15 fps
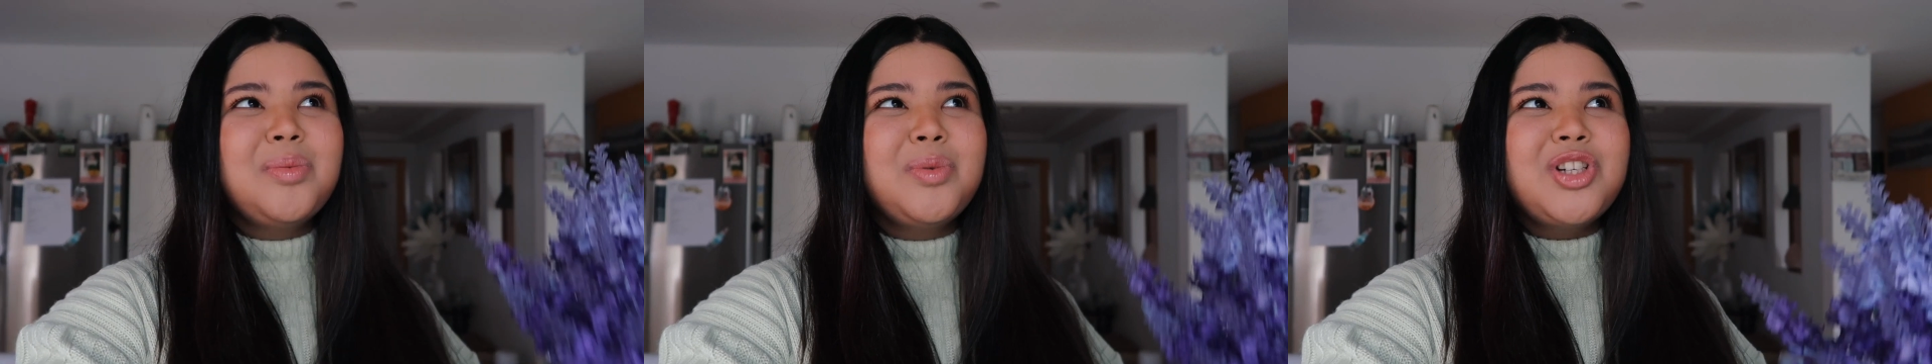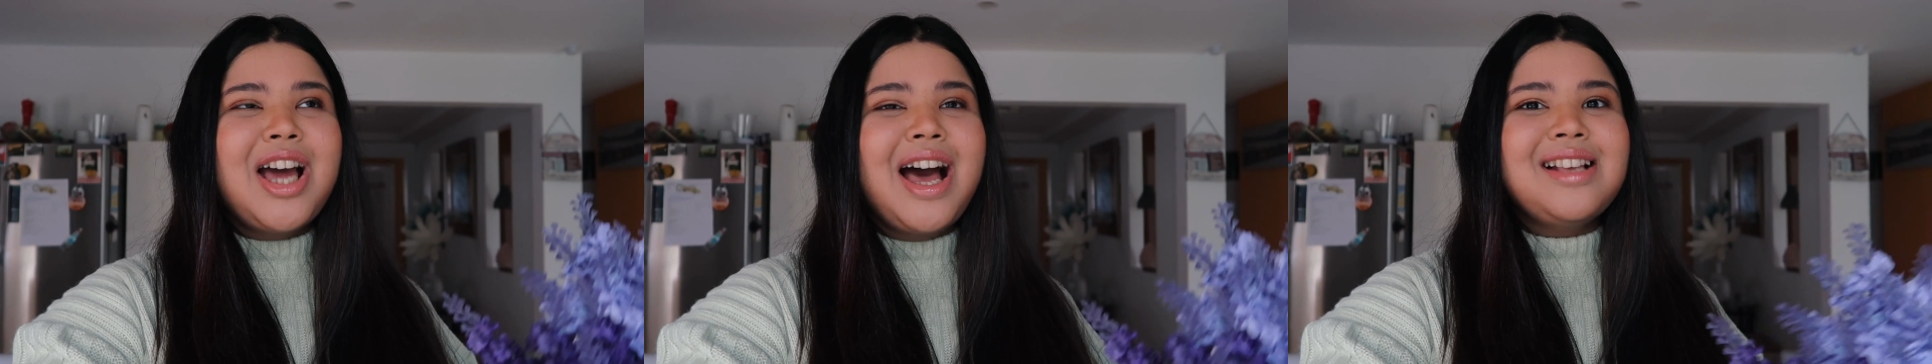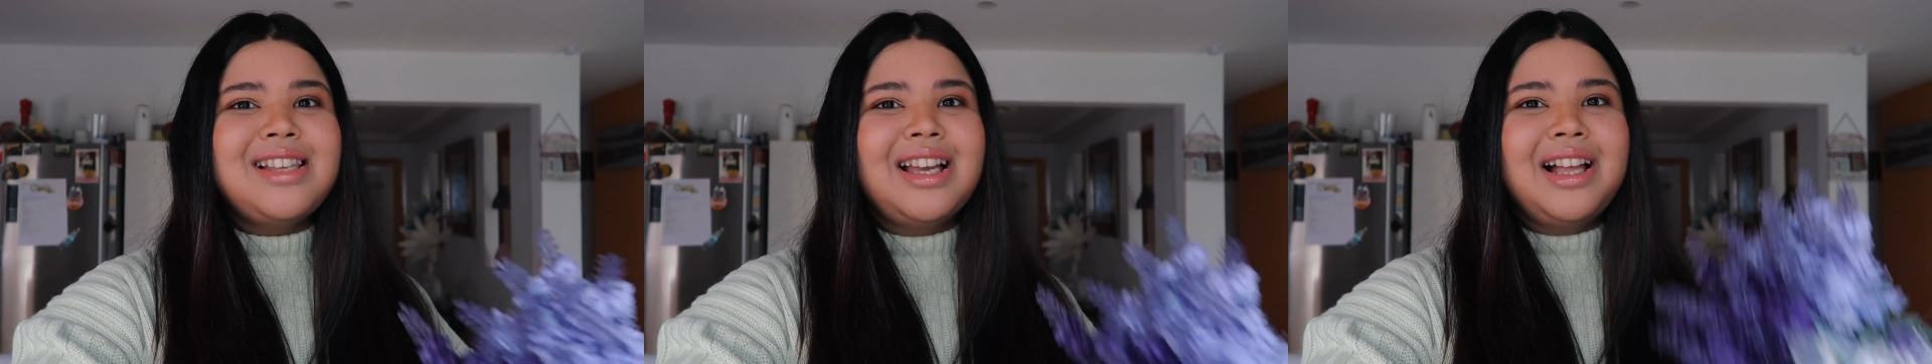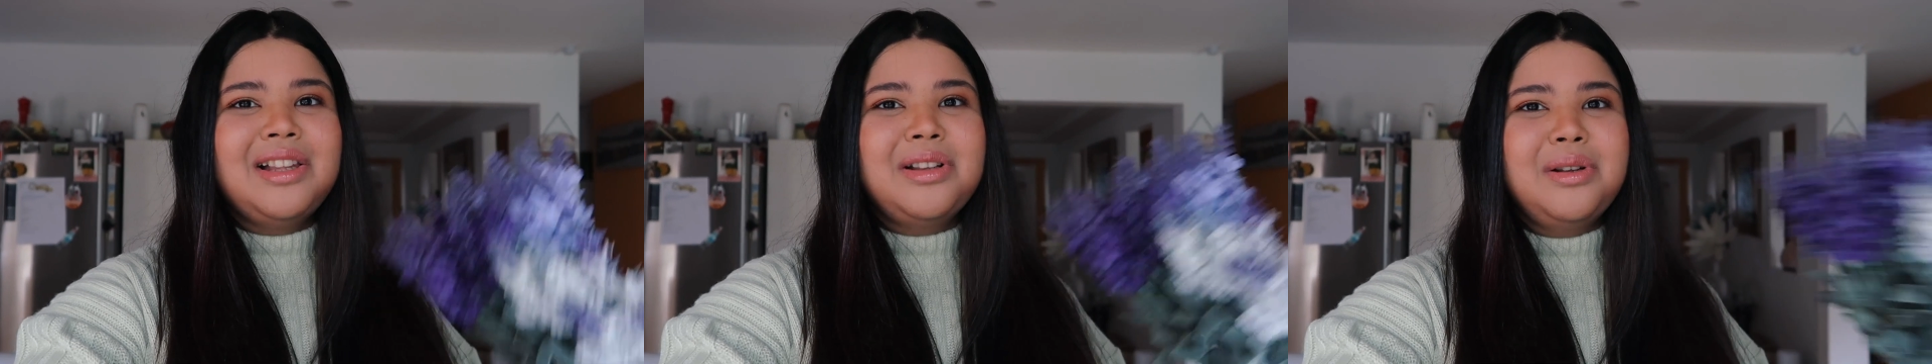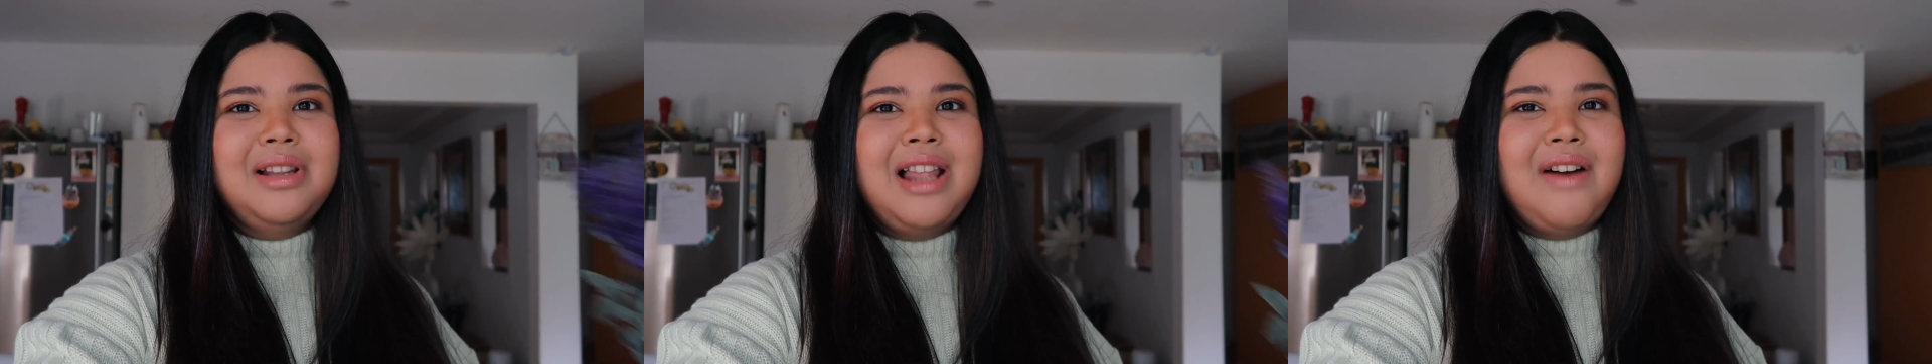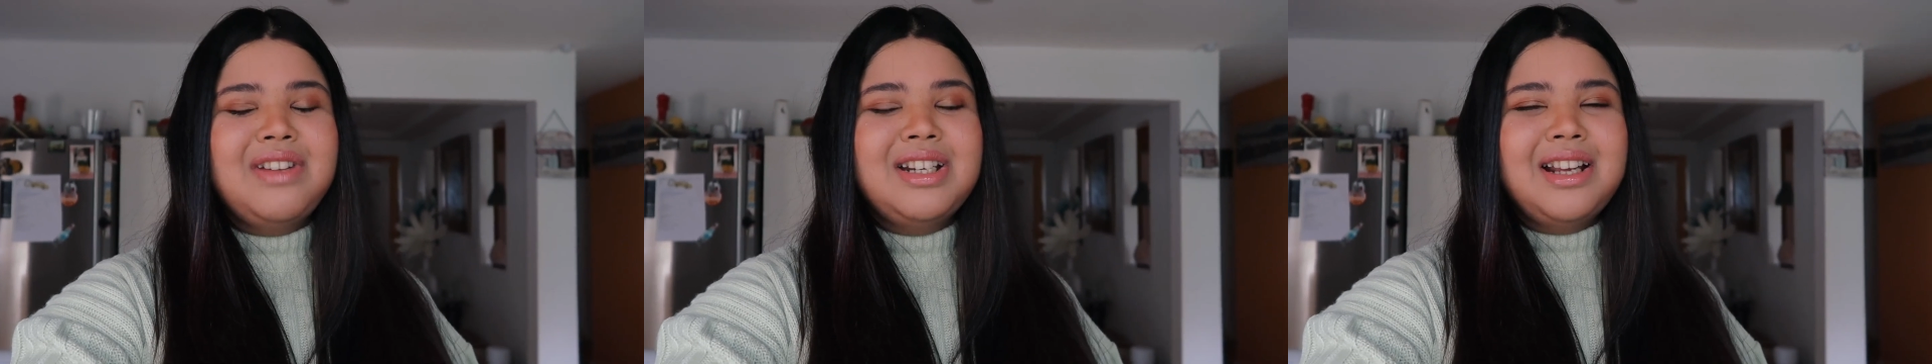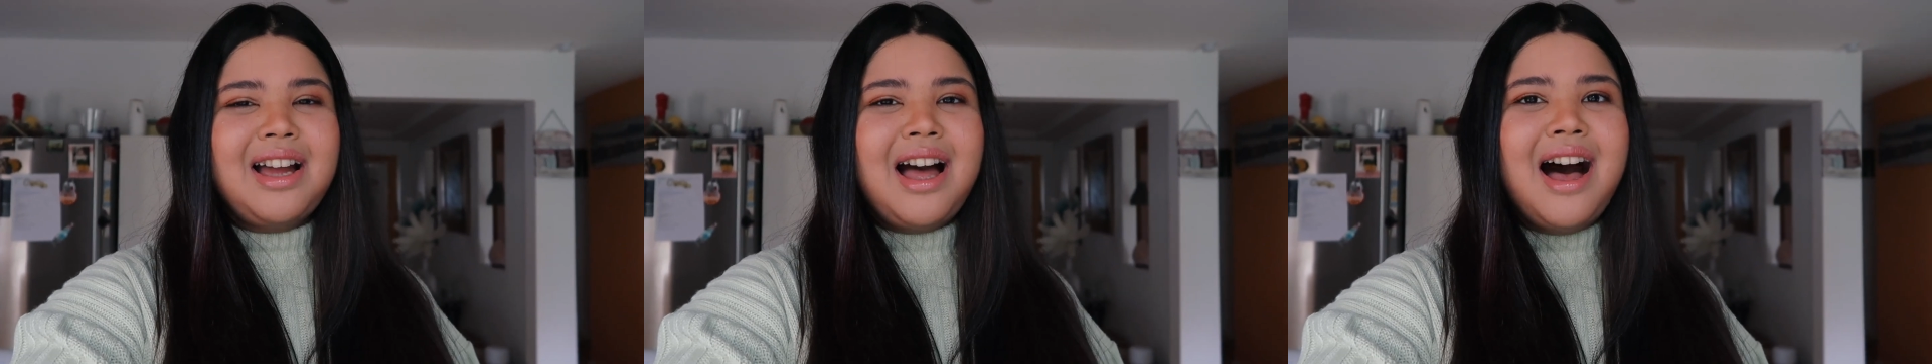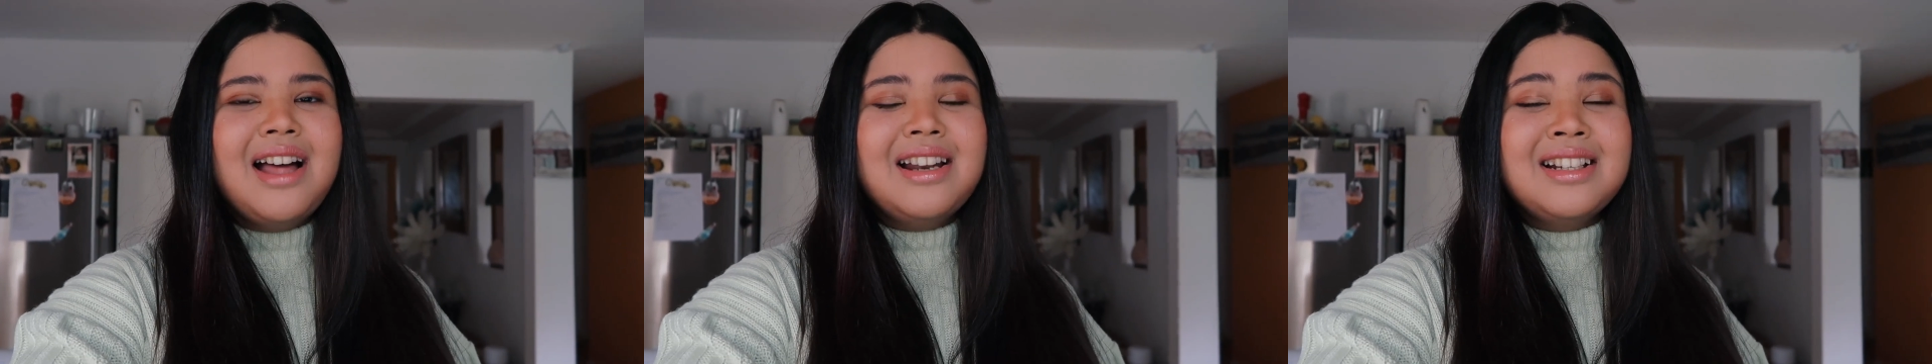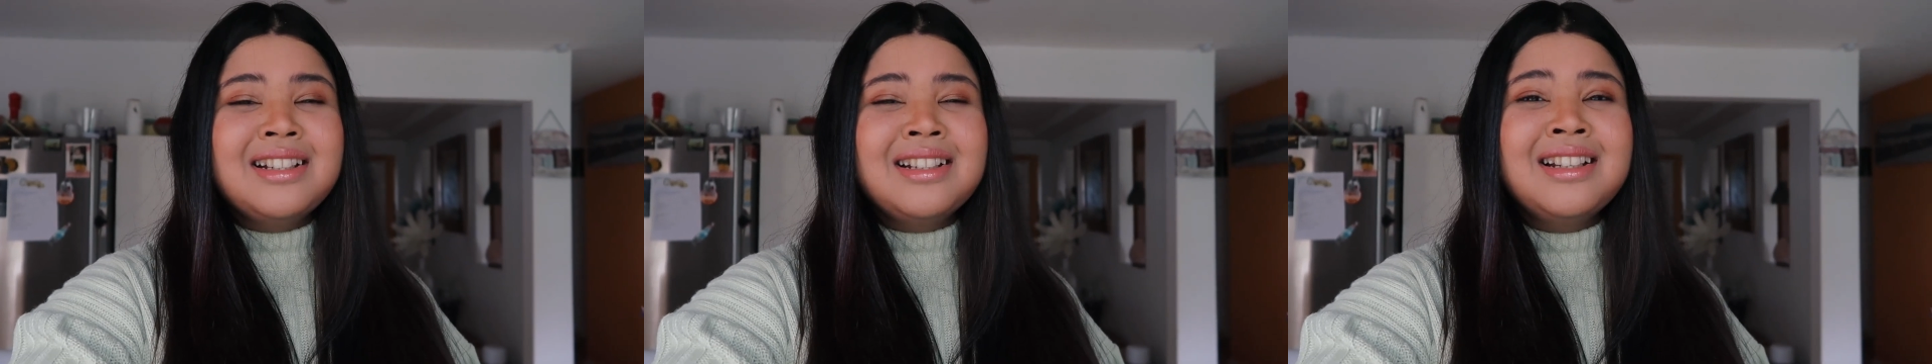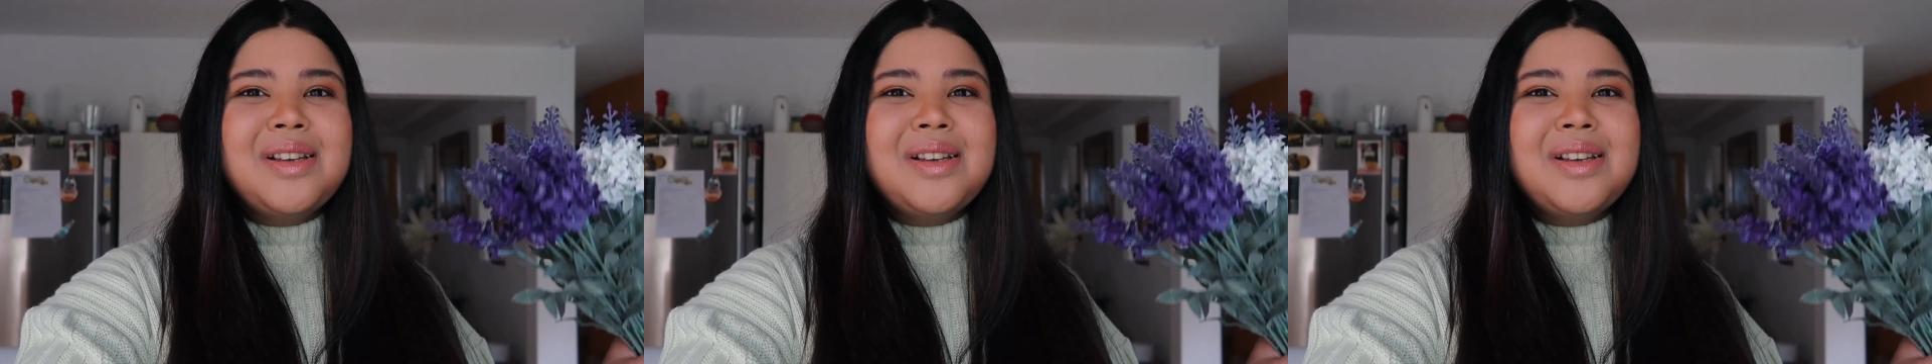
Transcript: which has like a little lavender garden,